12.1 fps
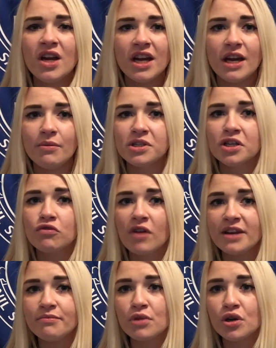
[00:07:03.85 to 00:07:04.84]
it was a
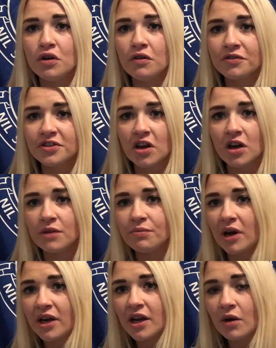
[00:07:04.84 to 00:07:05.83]
great move, started
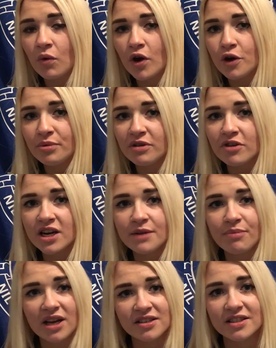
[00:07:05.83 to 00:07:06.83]
by Iwobi really
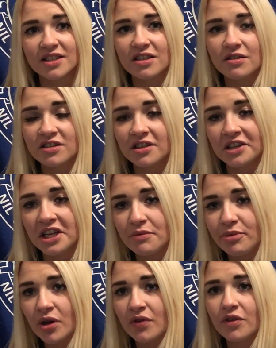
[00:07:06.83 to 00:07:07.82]
passing it to
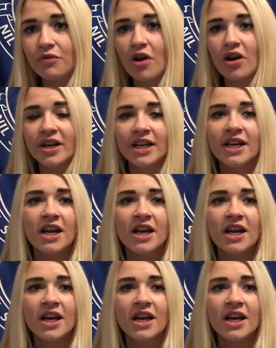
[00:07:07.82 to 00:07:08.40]
Sidibe on the right.